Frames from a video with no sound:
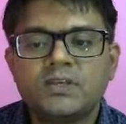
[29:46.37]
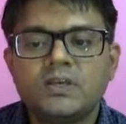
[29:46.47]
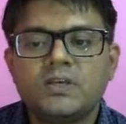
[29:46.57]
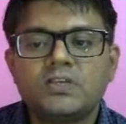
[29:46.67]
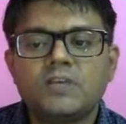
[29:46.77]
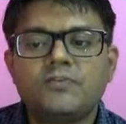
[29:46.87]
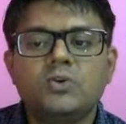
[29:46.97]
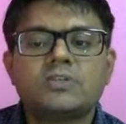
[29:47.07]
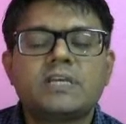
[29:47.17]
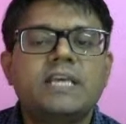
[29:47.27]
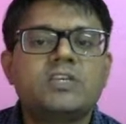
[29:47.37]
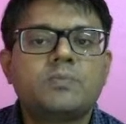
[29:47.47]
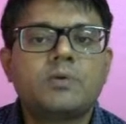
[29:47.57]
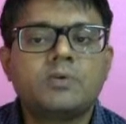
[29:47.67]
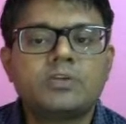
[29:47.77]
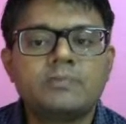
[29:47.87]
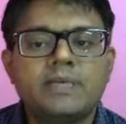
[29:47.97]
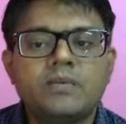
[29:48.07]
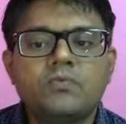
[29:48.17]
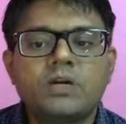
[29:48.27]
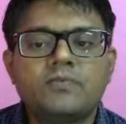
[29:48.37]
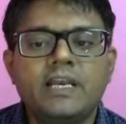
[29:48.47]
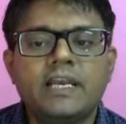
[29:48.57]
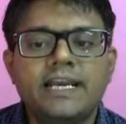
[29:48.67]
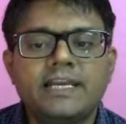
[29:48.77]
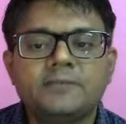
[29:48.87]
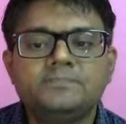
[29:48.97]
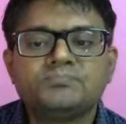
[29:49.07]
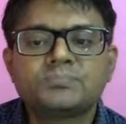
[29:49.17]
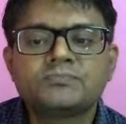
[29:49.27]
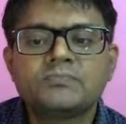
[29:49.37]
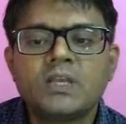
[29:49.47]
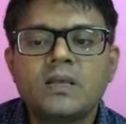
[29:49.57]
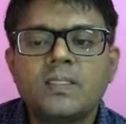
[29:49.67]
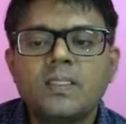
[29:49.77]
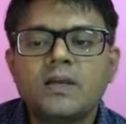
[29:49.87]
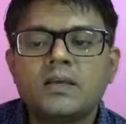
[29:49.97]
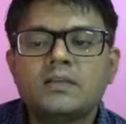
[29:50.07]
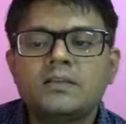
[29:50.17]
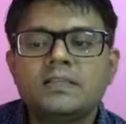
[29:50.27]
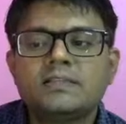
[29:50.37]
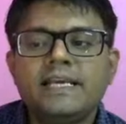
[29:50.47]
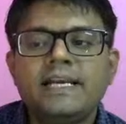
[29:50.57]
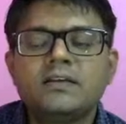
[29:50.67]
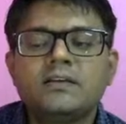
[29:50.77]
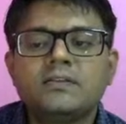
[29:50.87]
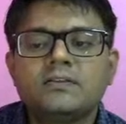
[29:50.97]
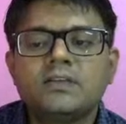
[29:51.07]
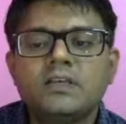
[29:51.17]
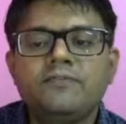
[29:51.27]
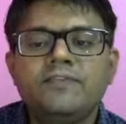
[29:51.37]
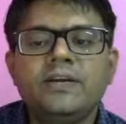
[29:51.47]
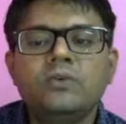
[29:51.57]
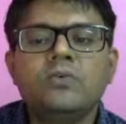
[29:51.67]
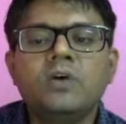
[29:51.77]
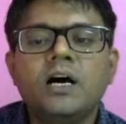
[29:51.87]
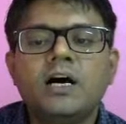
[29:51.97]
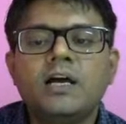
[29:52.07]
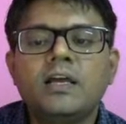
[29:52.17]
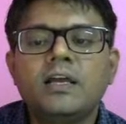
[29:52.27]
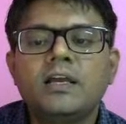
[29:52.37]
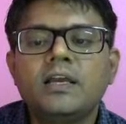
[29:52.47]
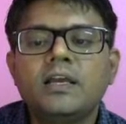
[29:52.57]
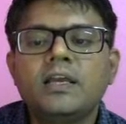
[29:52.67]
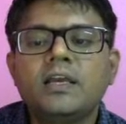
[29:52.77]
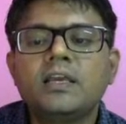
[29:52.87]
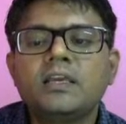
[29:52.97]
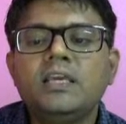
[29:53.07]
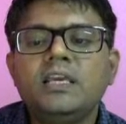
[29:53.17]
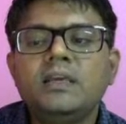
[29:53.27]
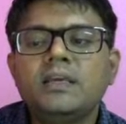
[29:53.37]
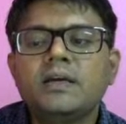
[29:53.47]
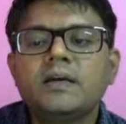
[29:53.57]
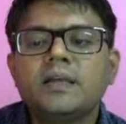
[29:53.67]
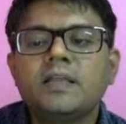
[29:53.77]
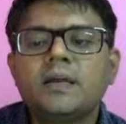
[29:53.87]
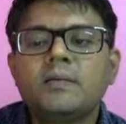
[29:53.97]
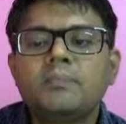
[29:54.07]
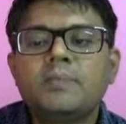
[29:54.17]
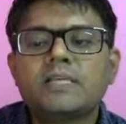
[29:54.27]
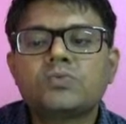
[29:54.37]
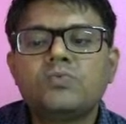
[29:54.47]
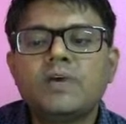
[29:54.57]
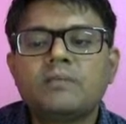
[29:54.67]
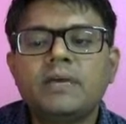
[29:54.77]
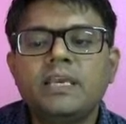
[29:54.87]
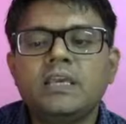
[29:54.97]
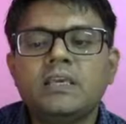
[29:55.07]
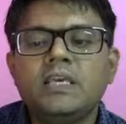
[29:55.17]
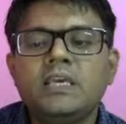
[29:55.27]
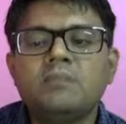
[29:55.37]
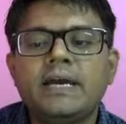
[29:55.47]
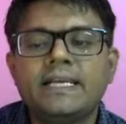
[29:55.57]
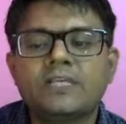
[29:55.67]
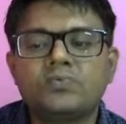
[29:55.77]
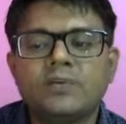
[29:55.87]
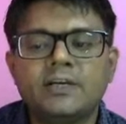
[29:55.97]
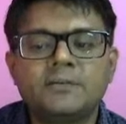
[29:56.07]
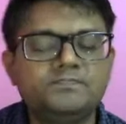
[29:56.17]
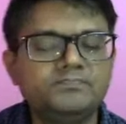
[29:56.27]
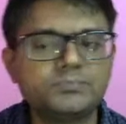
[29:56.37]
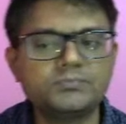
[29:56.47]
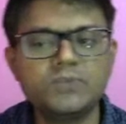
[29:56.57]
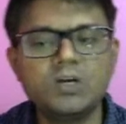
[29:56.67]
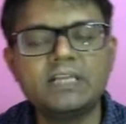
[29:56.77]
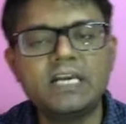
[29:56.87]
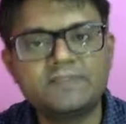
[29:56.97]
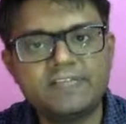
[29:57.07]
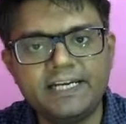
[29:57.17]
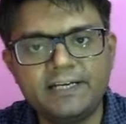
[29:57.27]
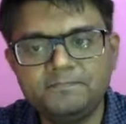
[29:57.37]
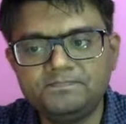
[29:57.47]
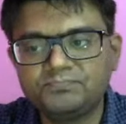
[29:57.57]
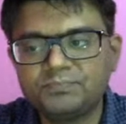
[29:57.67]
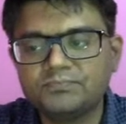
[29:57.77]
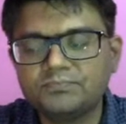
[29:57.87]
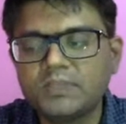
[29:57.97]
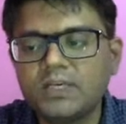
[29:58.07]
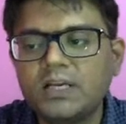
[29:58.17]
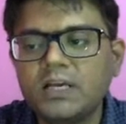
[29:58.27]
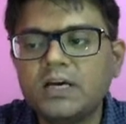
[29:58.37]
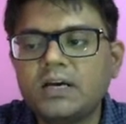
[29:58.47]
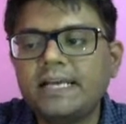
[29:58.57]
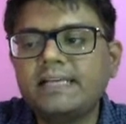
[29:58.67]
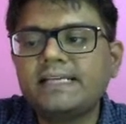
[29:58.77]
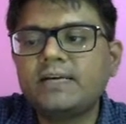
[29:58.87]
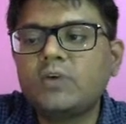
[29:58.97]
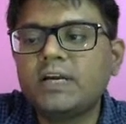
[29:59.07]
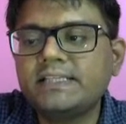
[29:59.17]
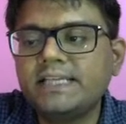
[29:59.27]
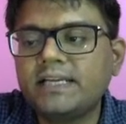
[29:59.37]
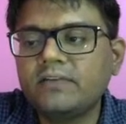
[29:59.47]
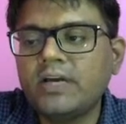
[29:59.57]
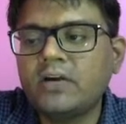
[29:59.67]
So if you use the ratio proportion method, what we will get? This side, if we do E plus 1 by E minus 1 on the left side. Right side, what is it? We have to